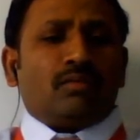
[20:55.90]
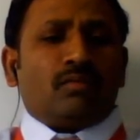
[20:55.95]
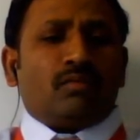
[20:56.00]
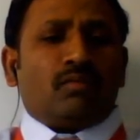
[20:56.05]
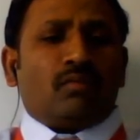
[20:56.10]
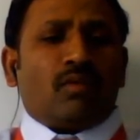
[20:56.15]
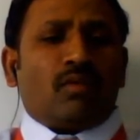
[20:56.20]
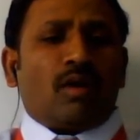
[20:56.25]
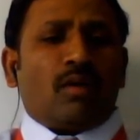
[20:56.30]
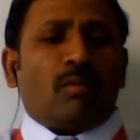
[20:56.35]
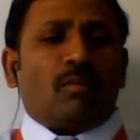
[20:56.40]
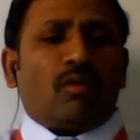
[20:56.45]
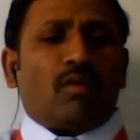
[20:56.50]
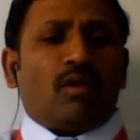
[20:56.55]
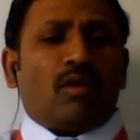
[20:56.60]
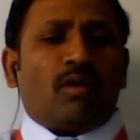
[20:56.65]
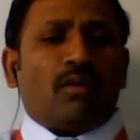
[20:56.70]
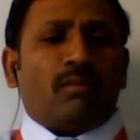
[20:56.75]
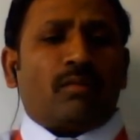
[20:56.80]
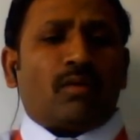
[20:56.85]
form
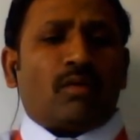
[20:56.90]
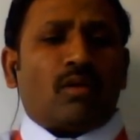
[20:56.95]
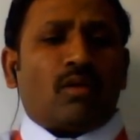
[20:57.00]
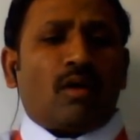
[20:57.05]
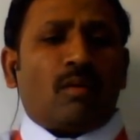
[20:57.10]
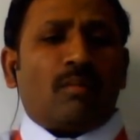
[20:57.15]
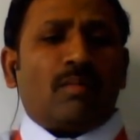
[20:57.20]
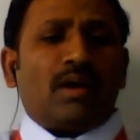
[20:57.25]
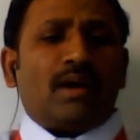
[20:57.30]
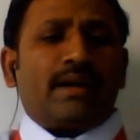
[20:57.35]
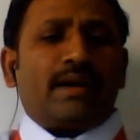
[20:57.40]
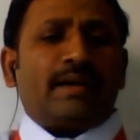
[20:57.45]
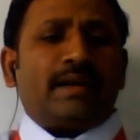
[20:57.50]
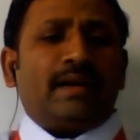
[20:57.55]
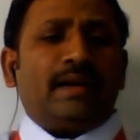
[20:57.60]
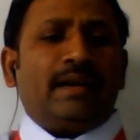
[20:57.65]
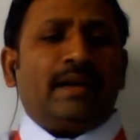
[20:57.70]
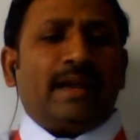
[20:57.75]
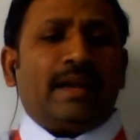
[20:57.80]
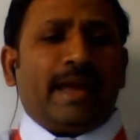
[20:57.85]
of raw
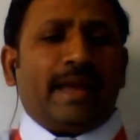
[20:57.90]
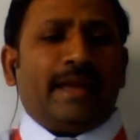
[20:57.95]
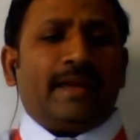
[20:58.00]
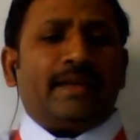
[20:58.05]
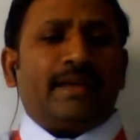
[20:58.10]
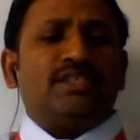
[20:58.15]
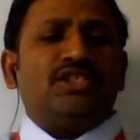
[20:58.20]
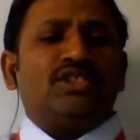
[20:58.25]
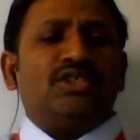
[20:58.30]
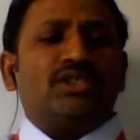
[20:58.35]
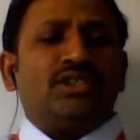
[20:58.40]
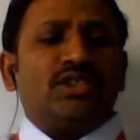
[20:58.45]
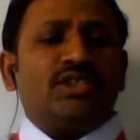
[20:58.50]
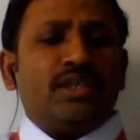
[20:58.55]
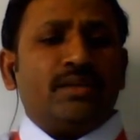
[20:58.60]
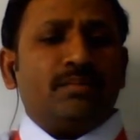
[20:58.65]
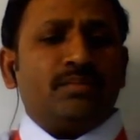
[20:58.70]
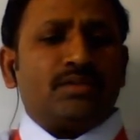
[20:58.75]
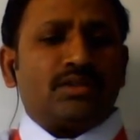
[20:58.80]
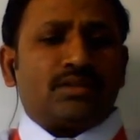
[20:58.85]
material like
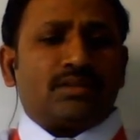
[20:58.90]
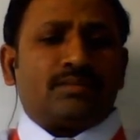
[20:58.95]
chips,